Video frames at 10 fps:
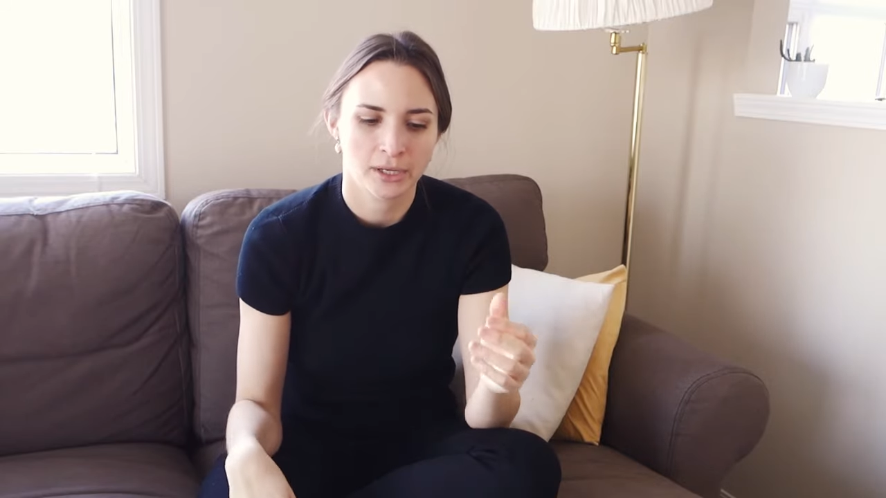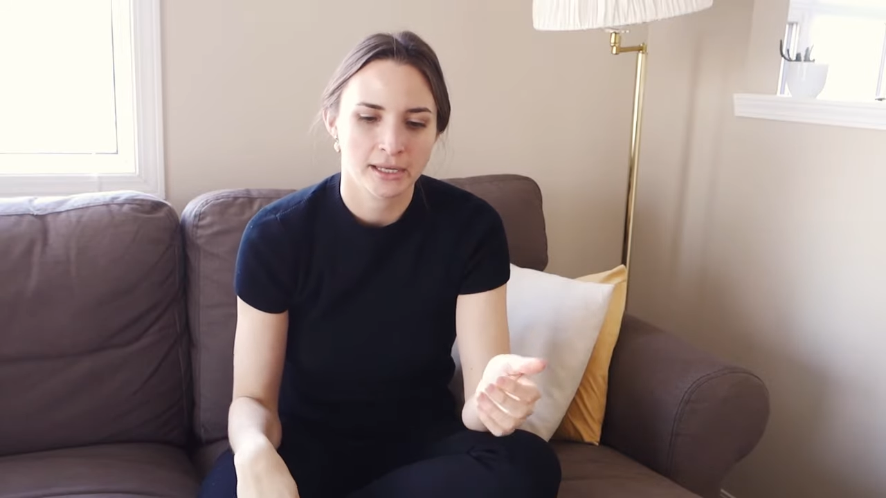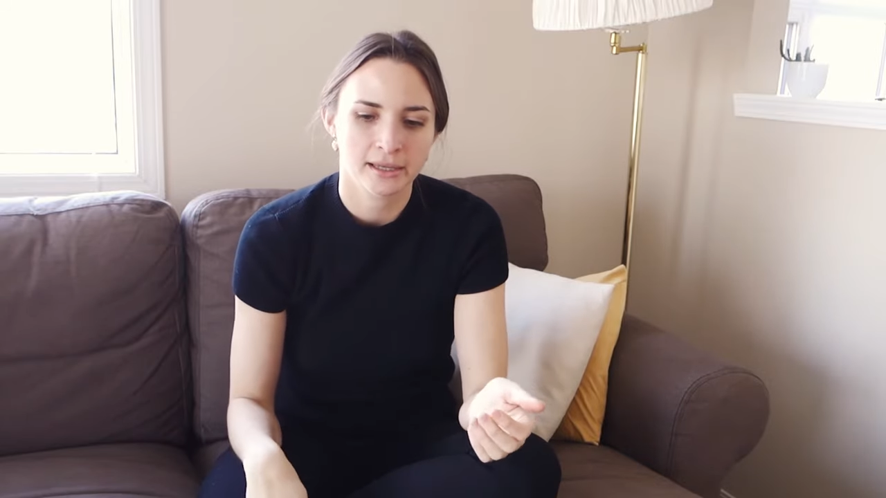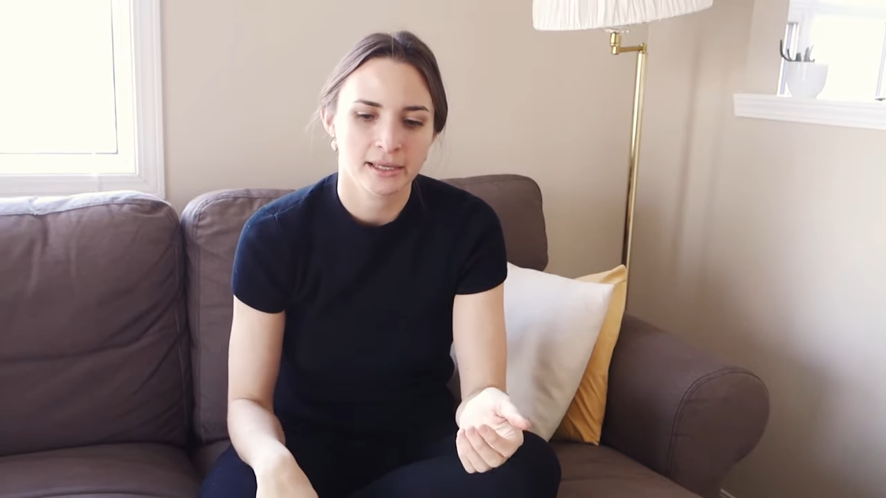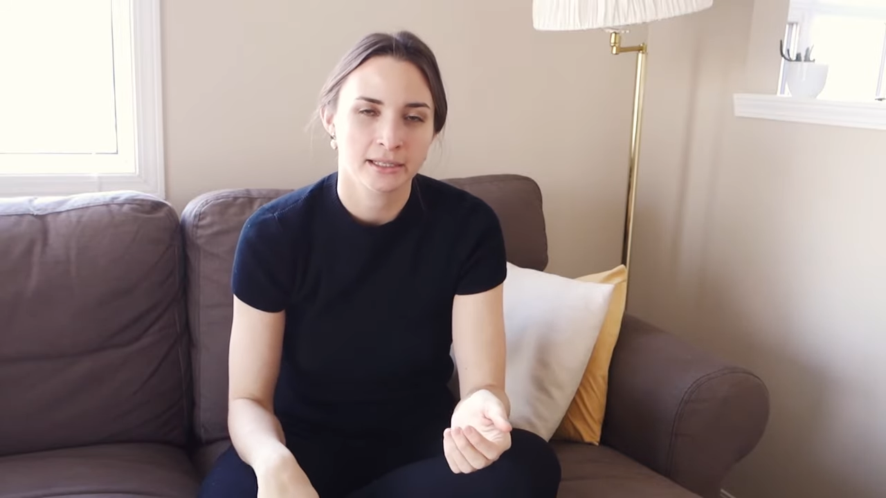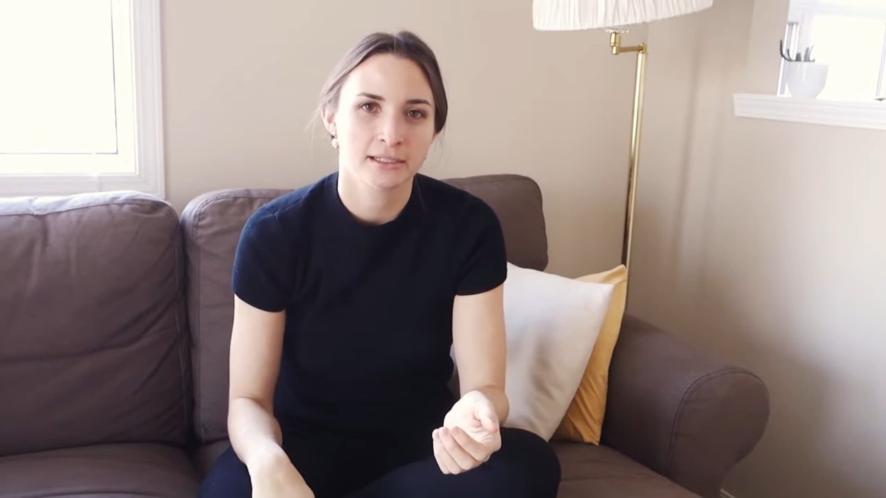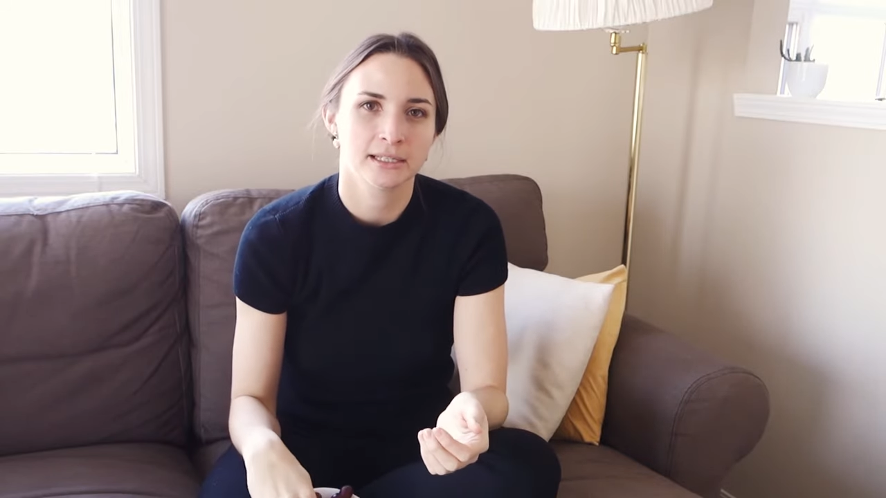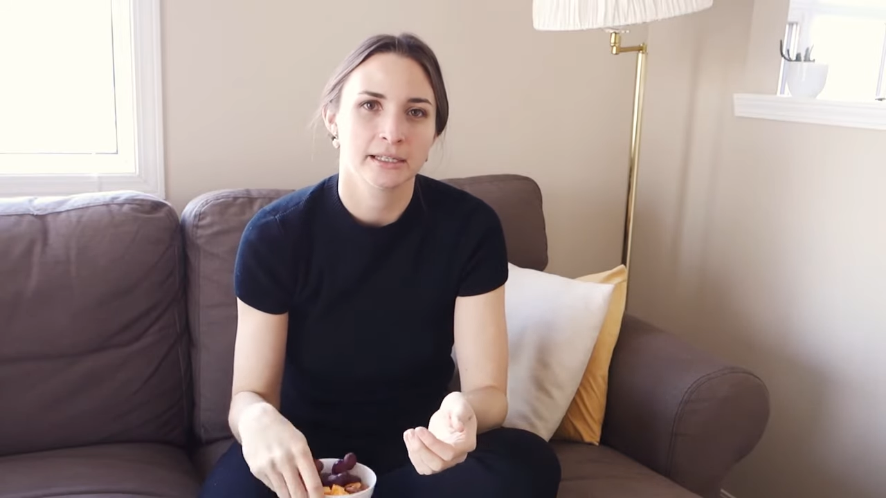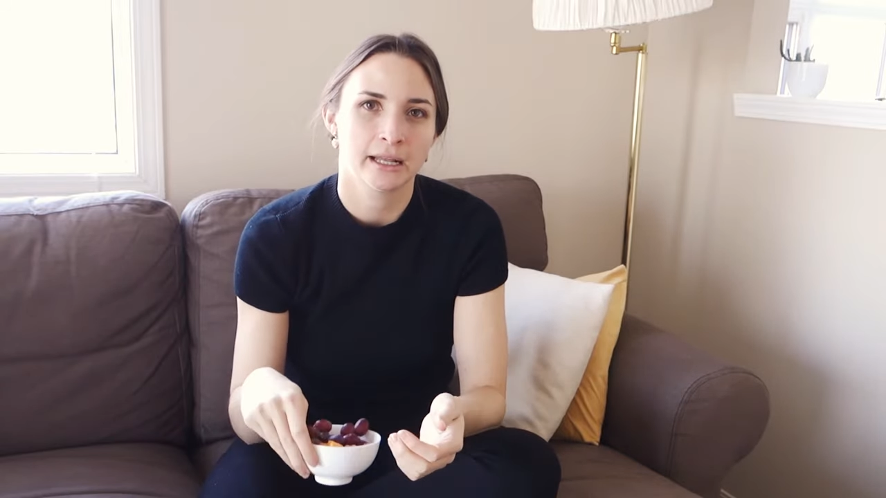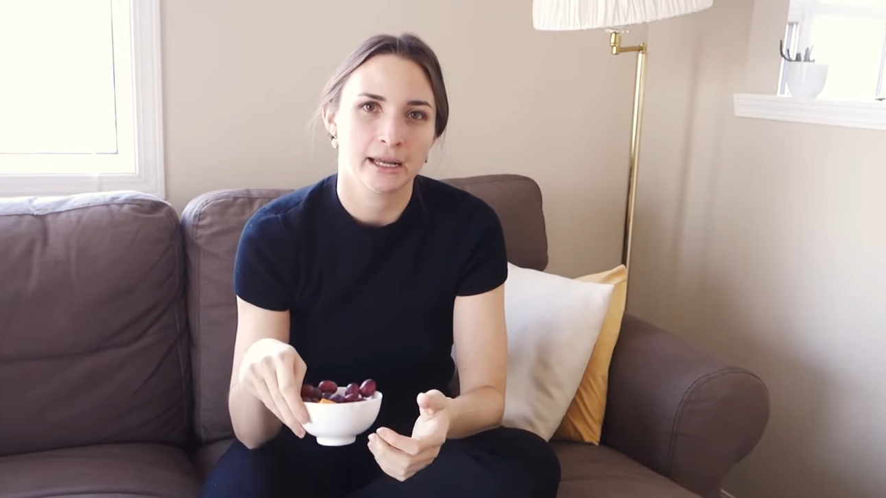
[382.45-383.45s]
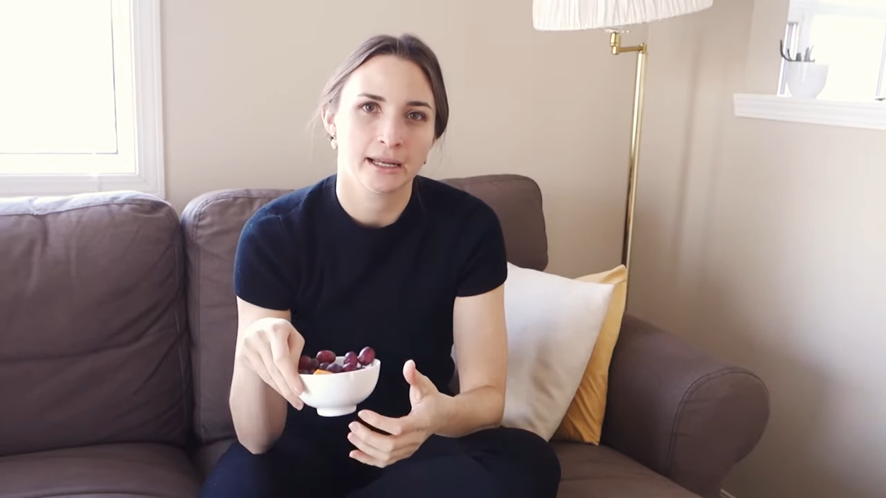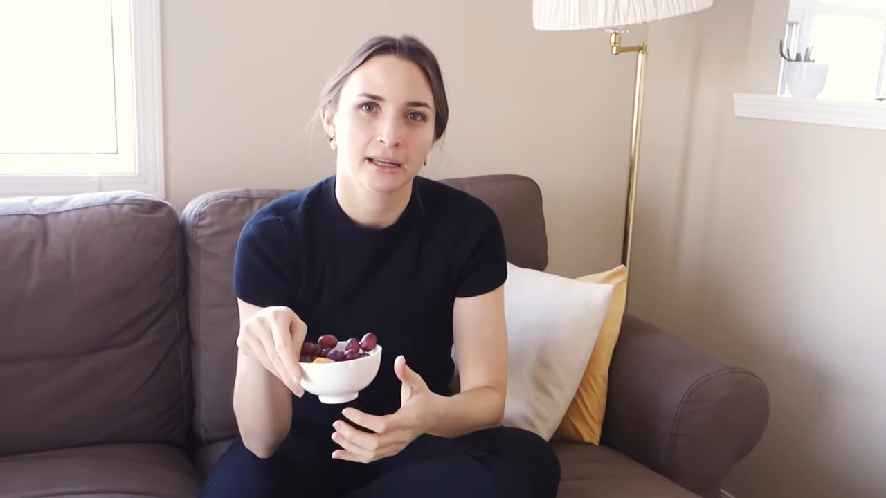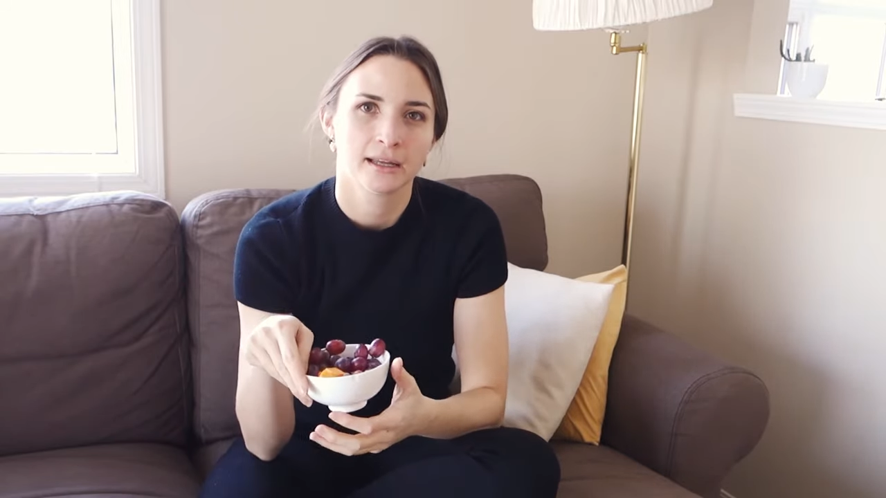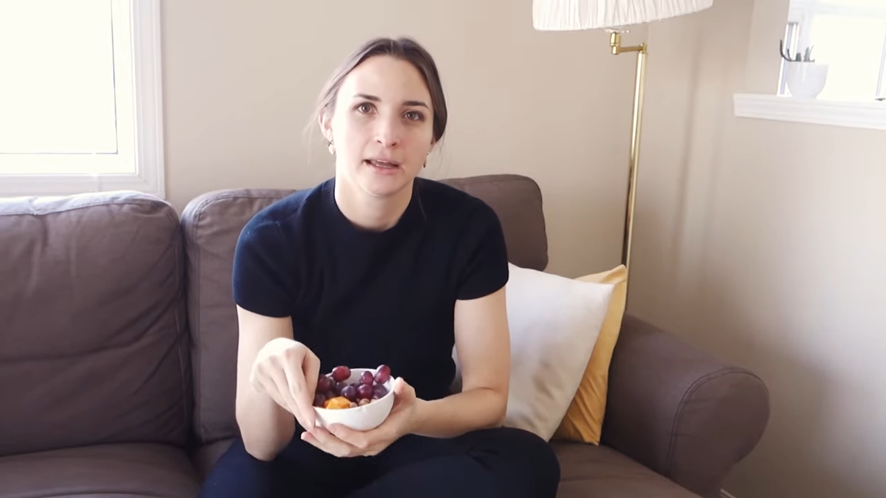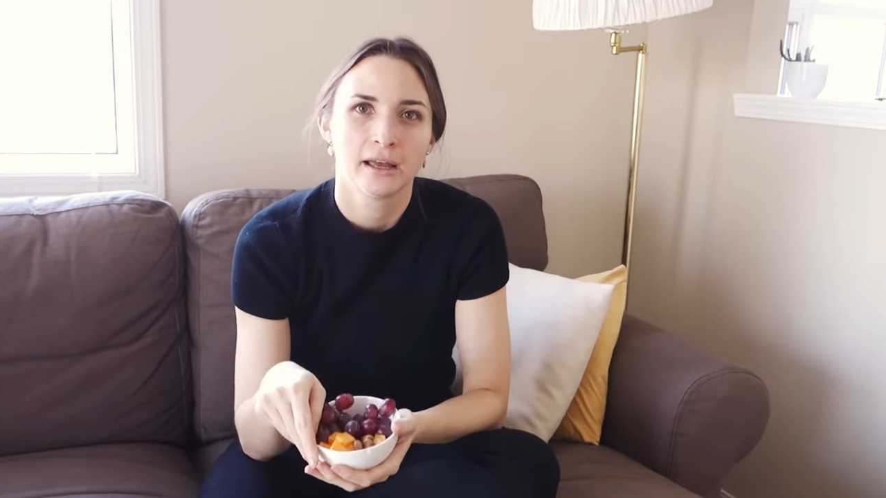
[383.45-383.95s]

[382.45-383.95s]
putting things in like